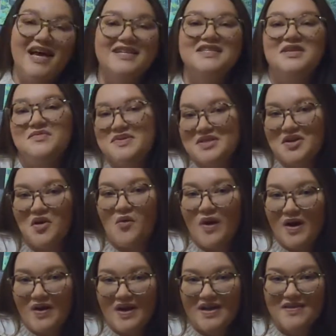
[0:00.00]
yes I'm still
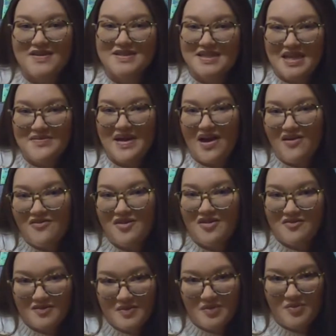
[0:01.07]
wearing the same
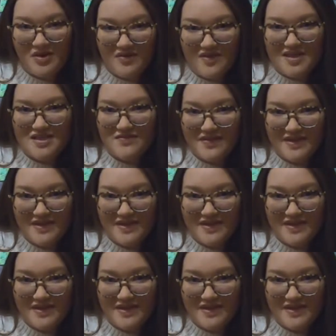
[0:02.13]
outfit from the previous